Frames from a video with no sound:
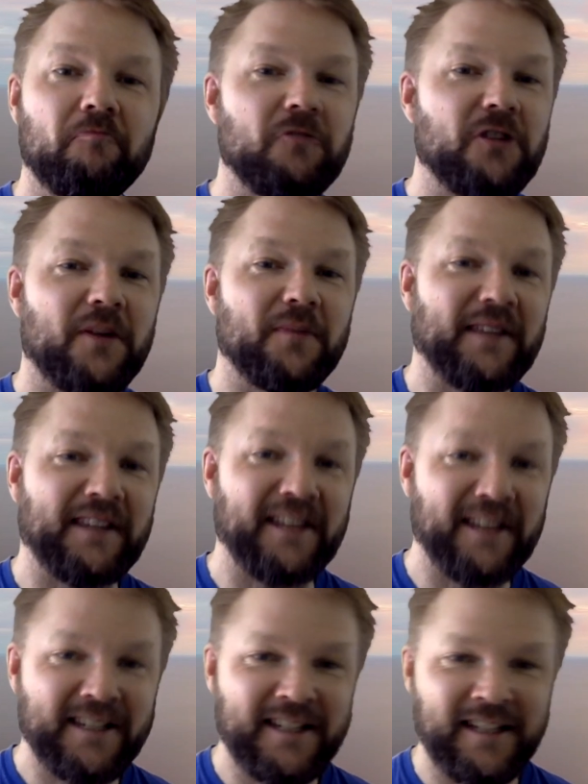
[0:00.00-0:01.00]
jumping
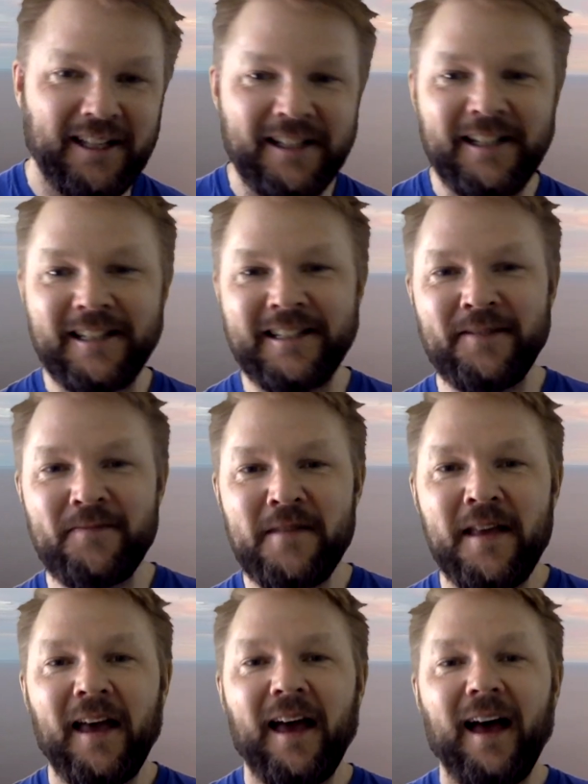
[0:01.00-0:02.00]
kicks in it.
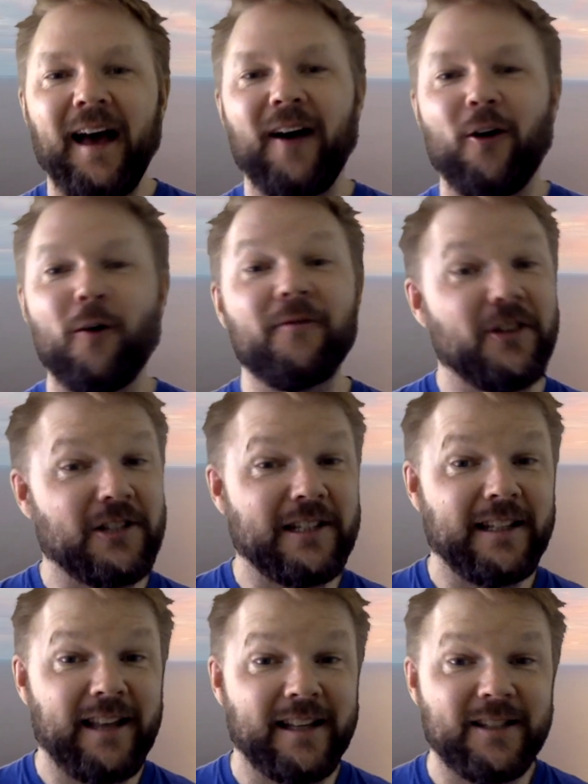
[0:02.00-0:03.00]

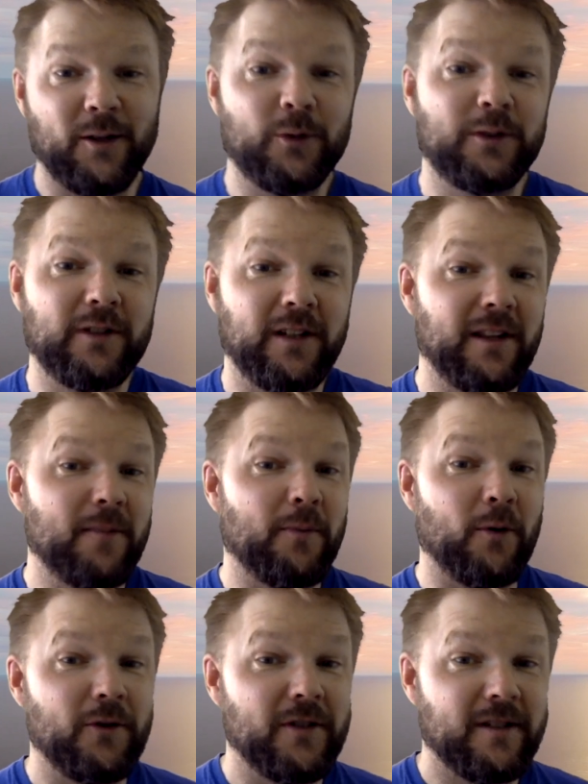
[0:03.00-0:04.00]
Obviously that's not the
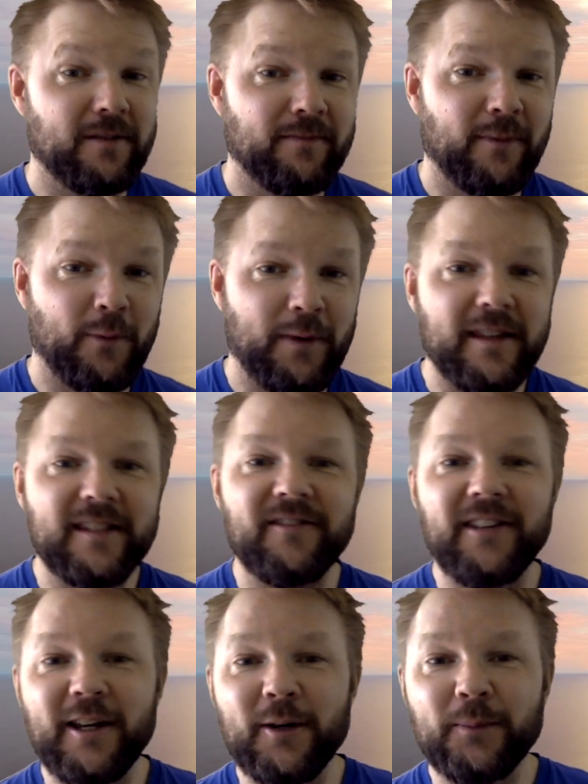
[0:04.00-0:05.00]
point with this
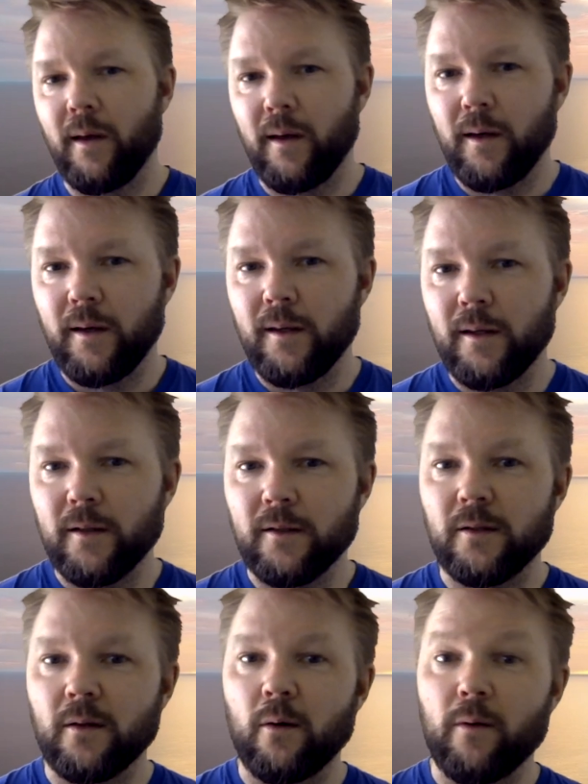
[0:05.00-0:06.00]
video.
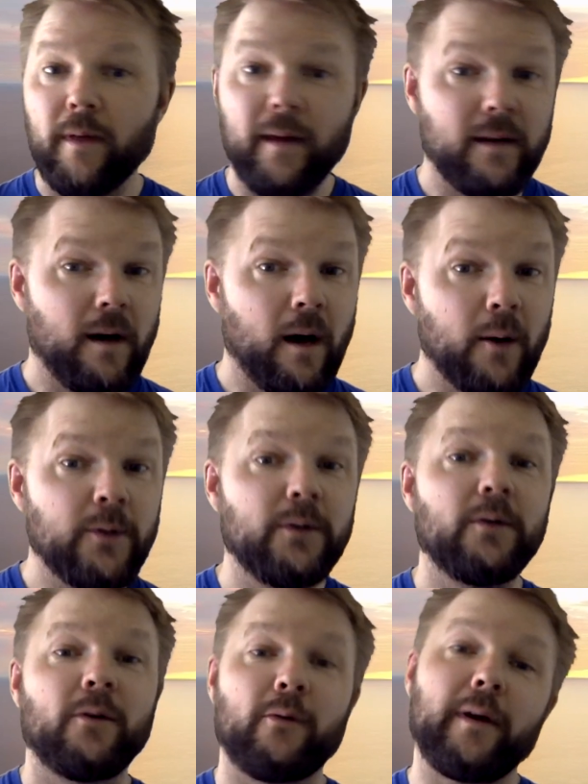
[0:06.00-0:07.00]
So then, how do
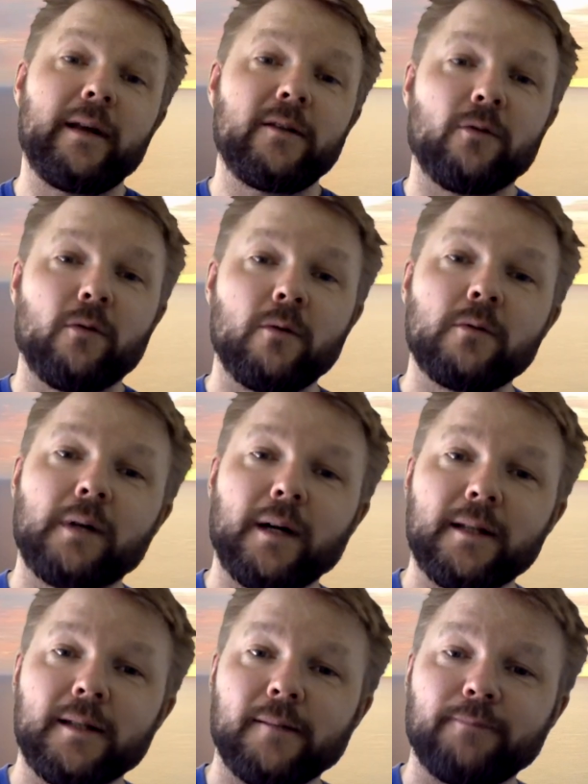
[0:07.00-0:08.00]
you create your own
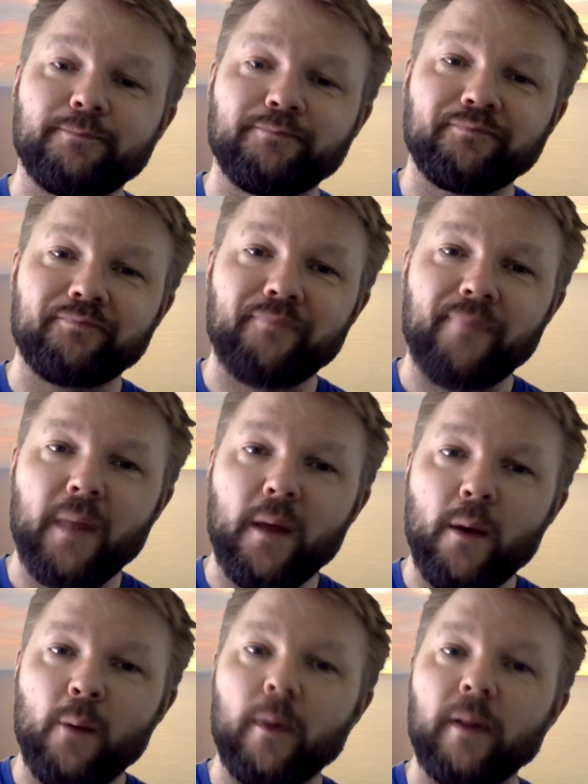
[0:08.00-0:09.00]
kata?
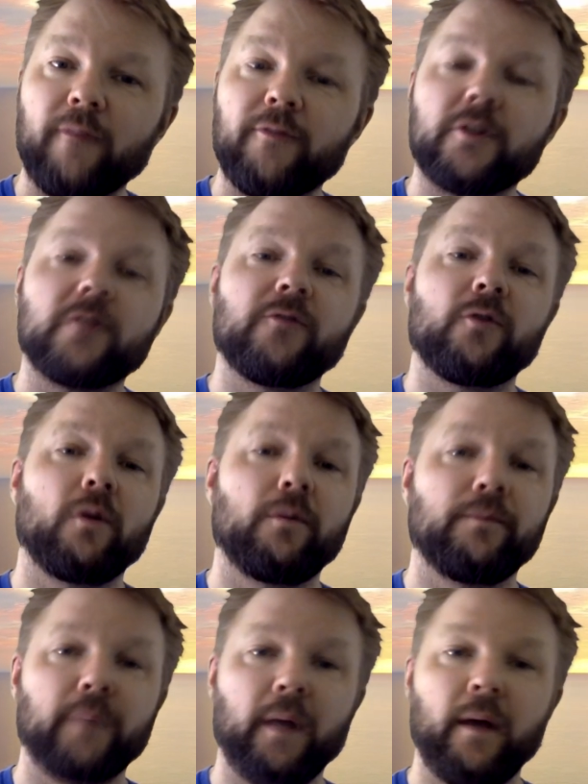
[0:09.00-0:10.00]
Well, first of all,
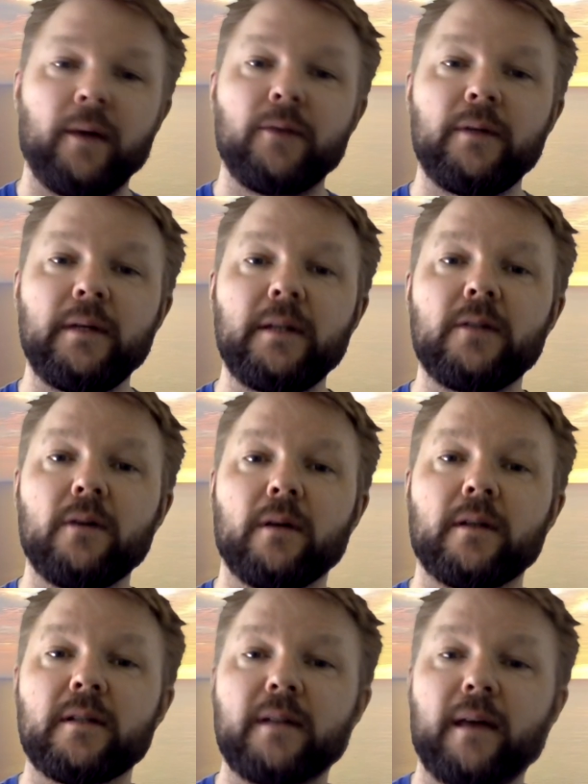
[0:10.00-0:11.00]
you need to
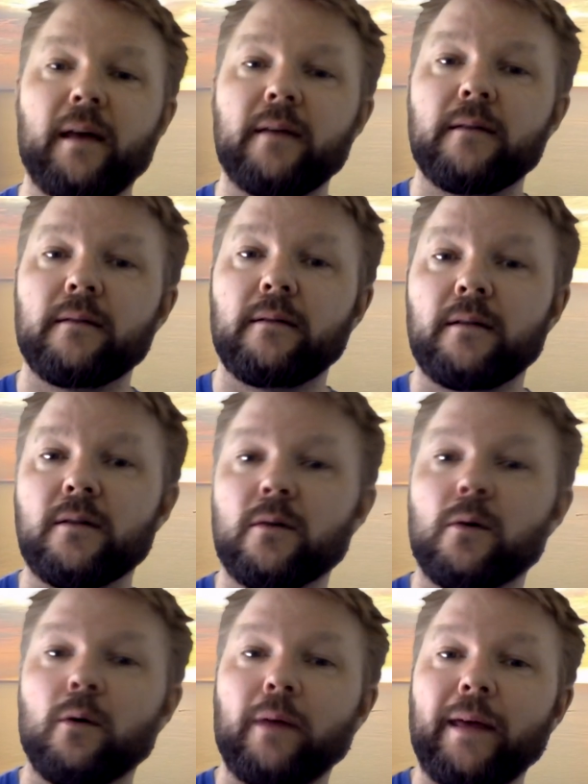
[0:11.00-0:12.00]
understand the
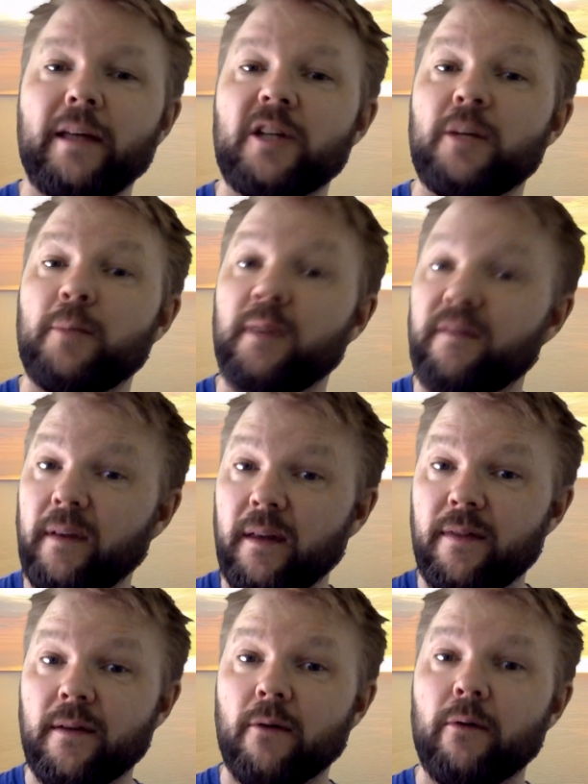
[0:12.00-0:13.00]
so-called
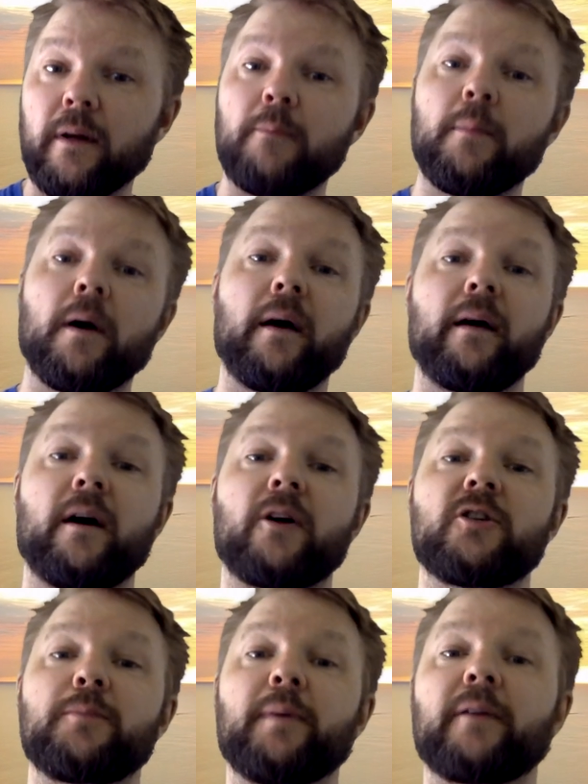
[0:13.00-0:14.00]
HAPV theory by
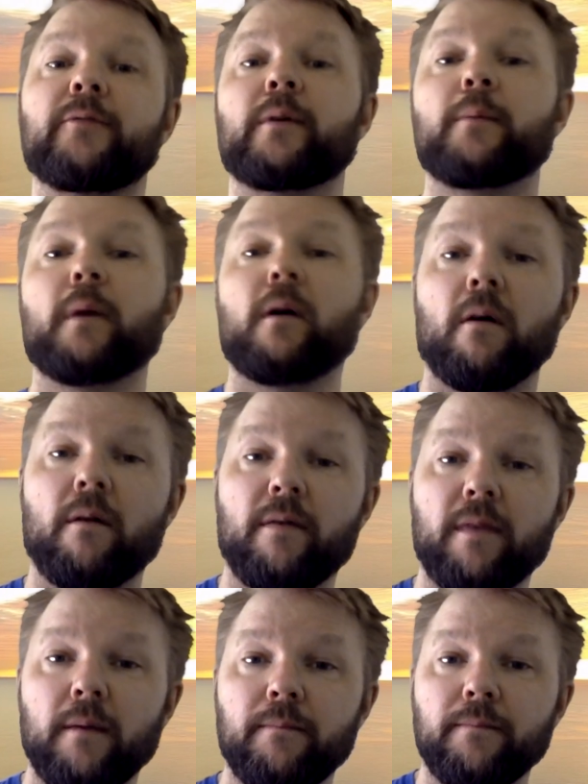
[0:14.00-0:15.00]
Hanshi Patrick
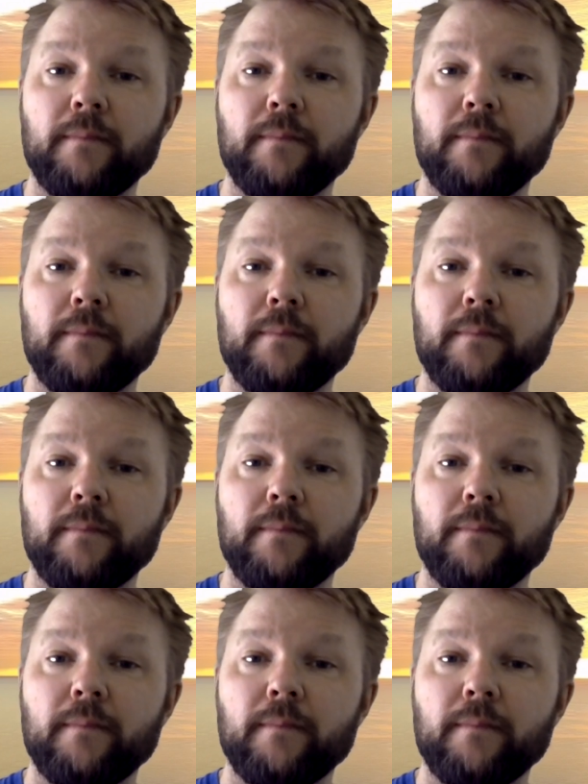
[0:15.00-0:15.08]
McCarthy.